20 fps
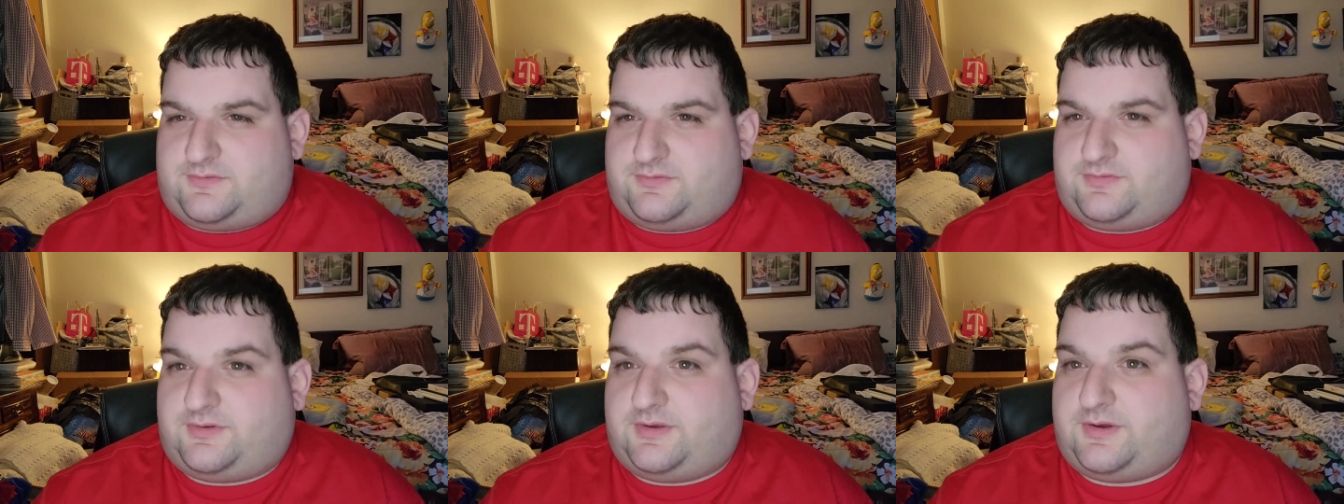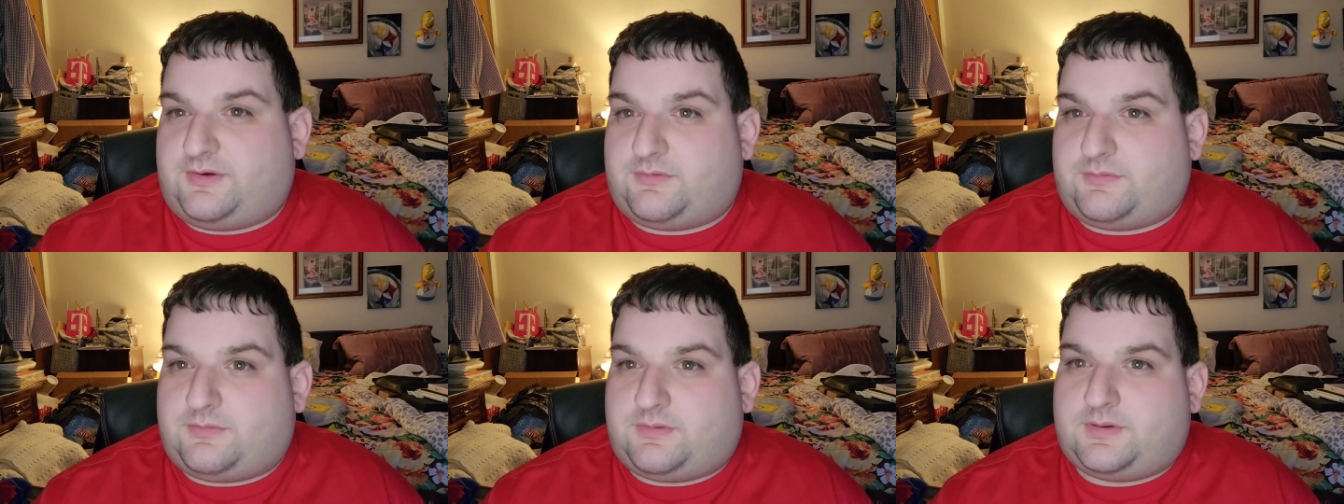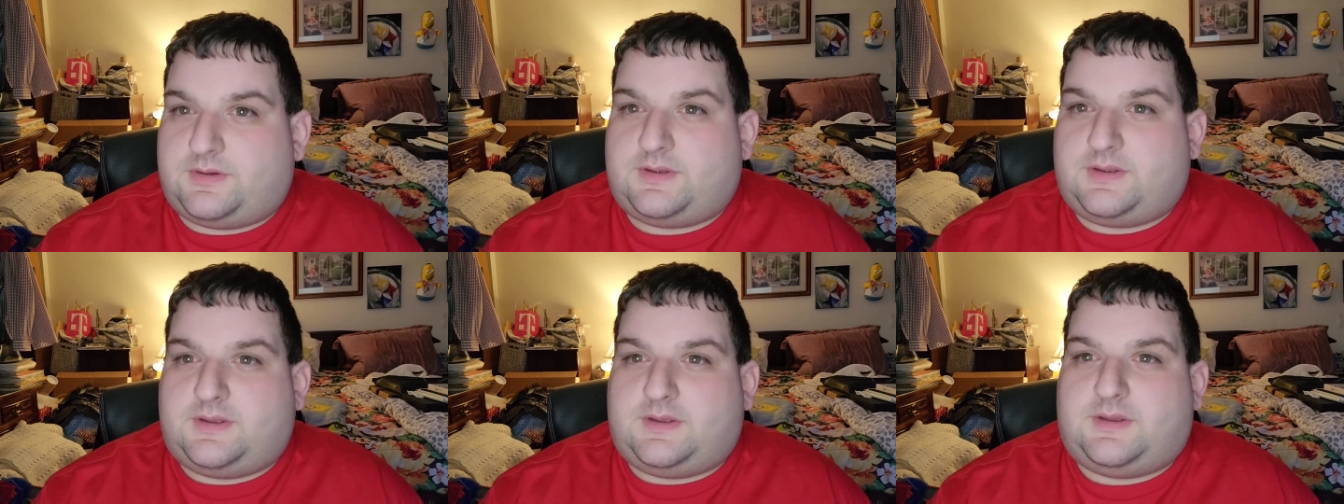So,
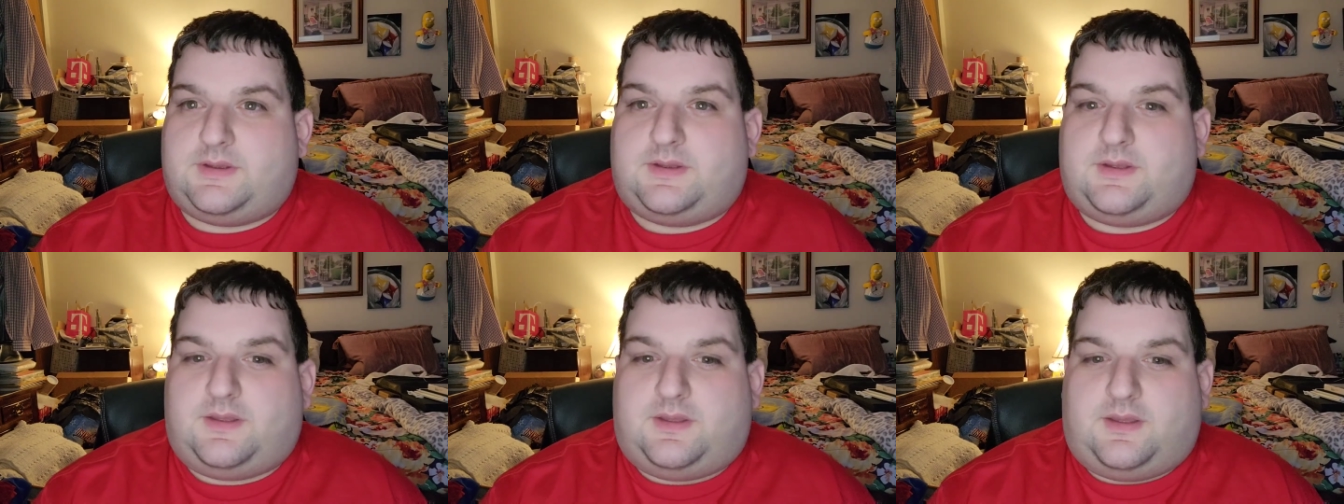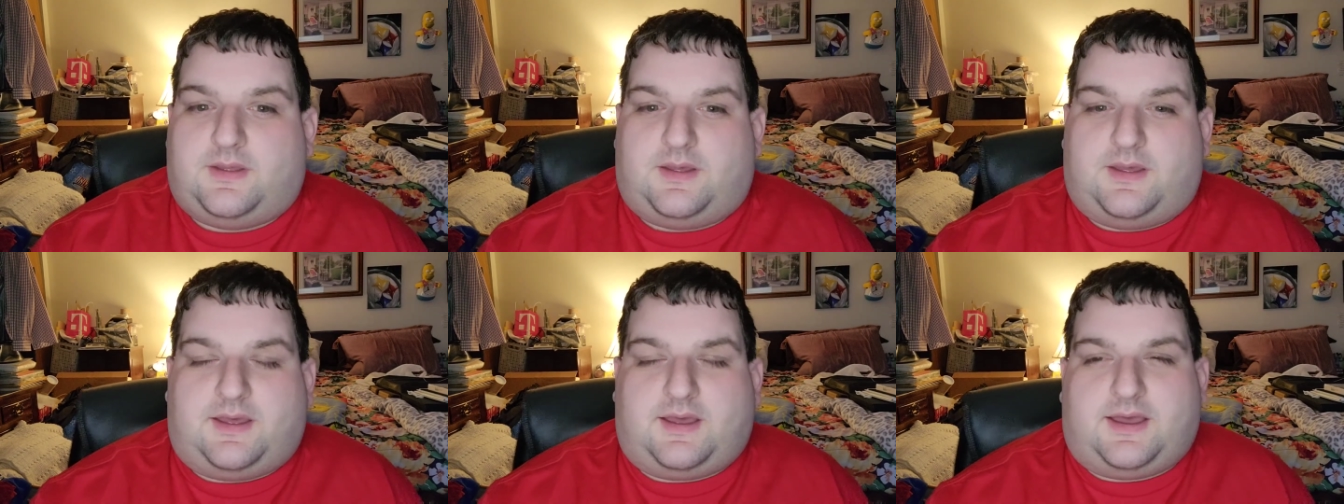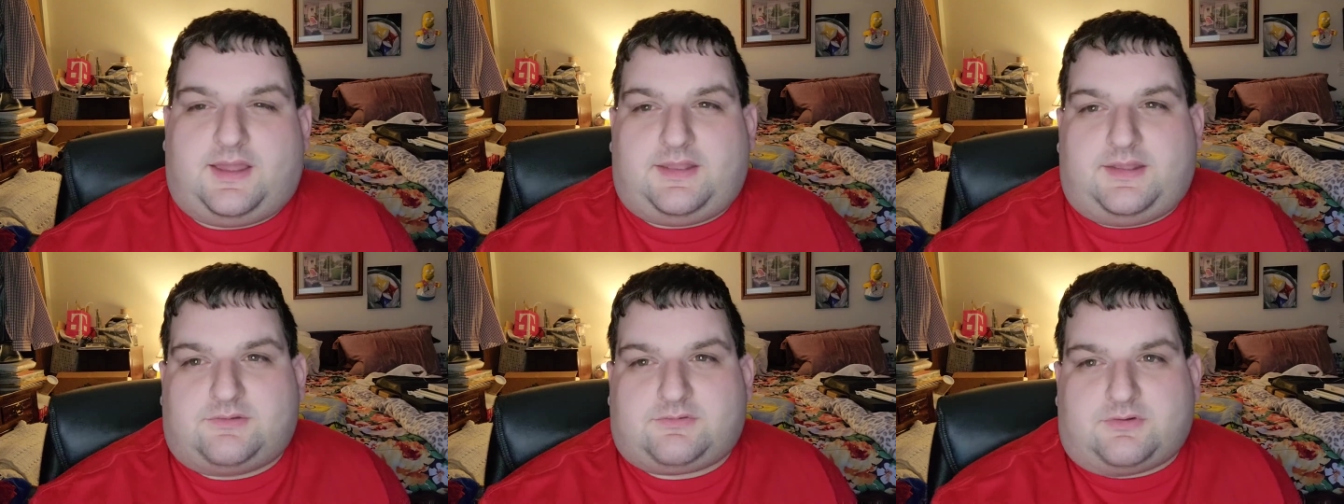
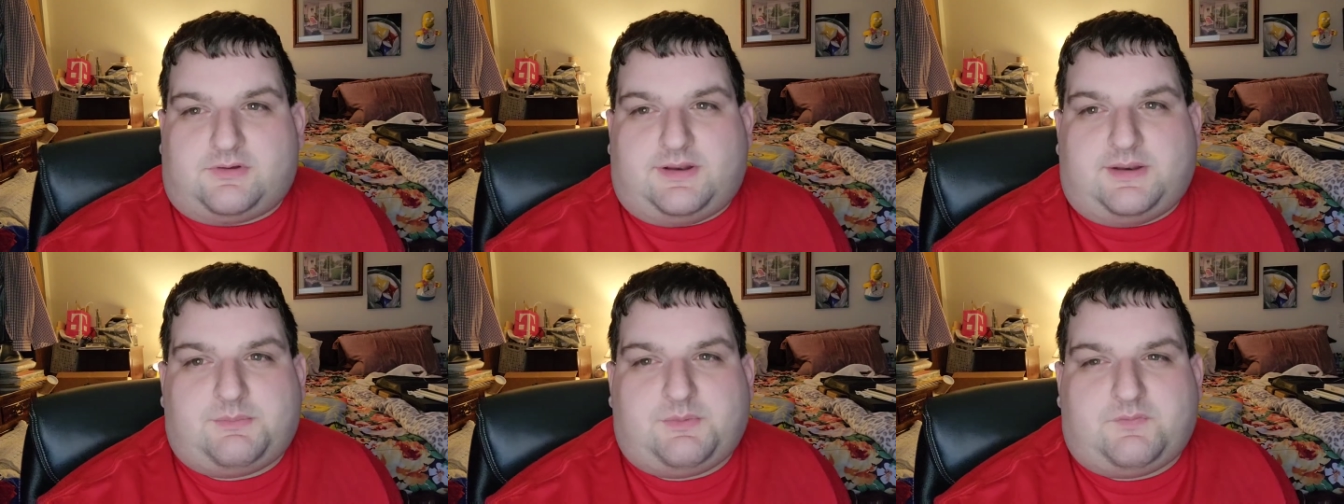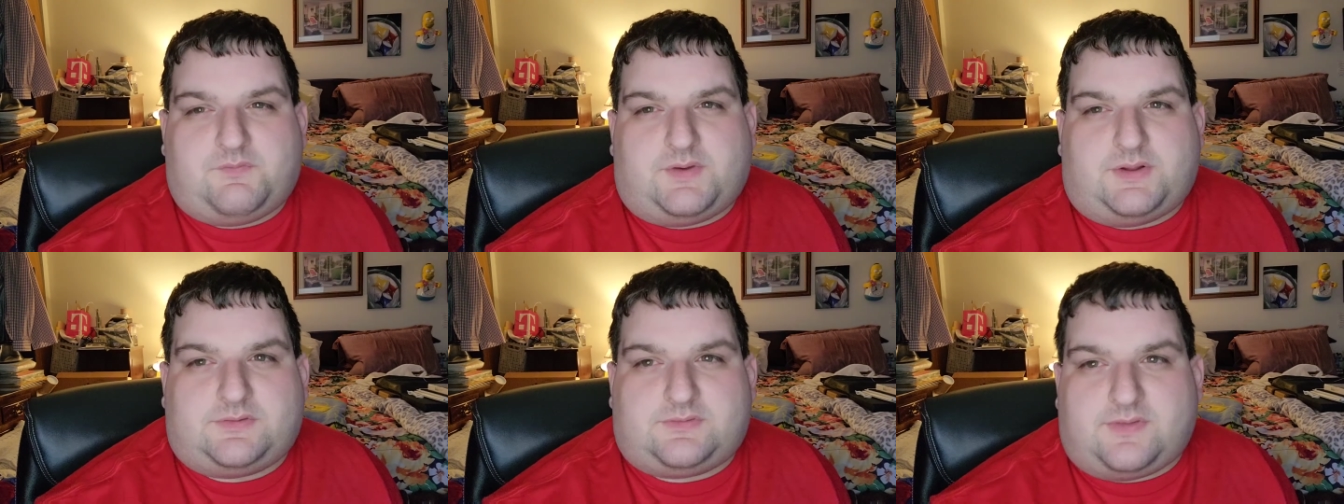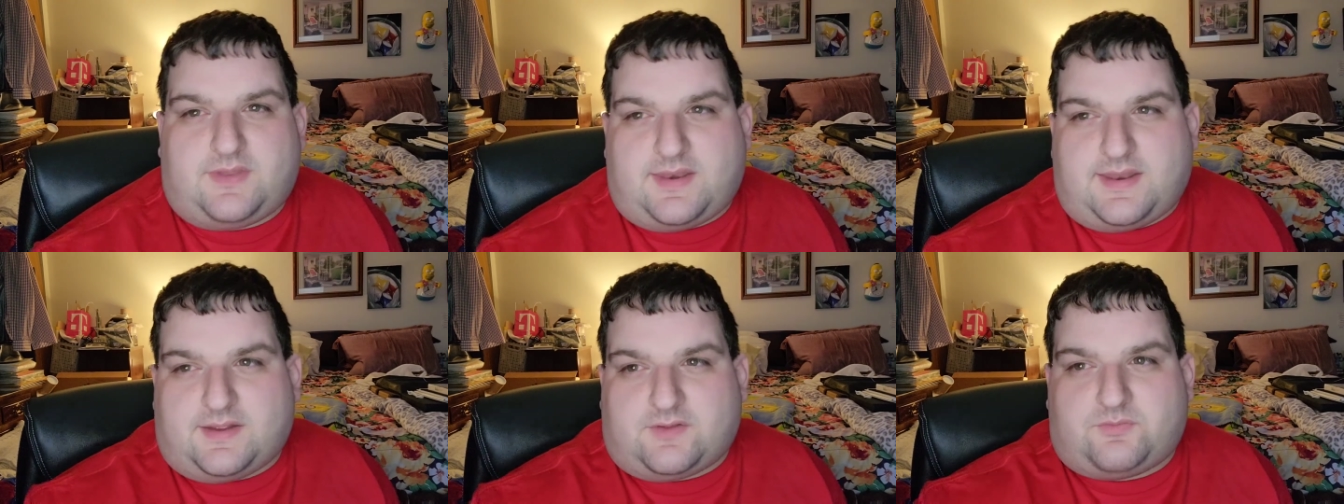uh, let's go ahead and move on to
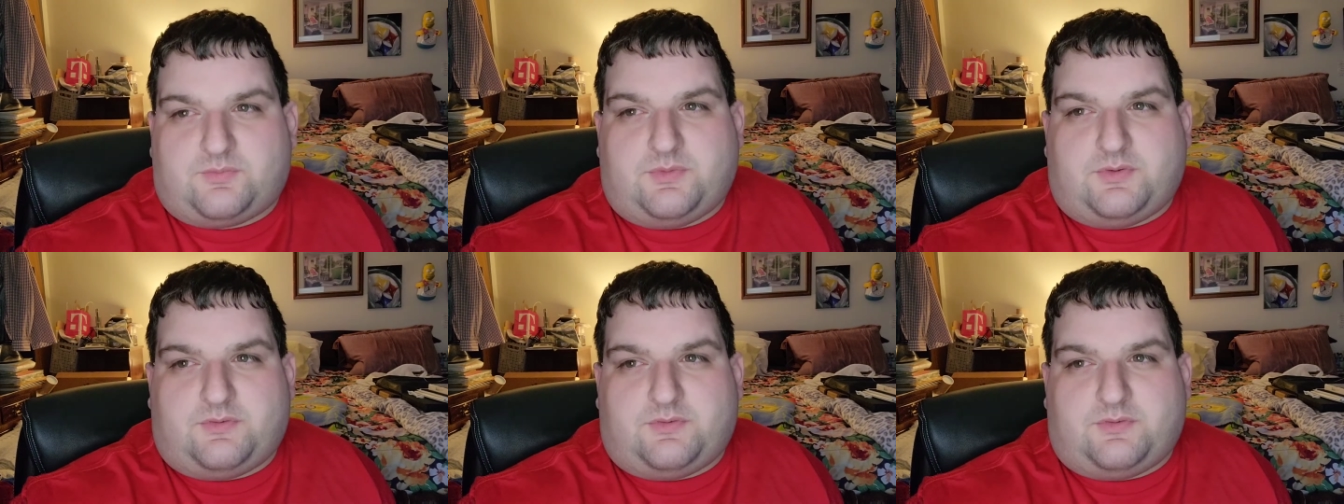the next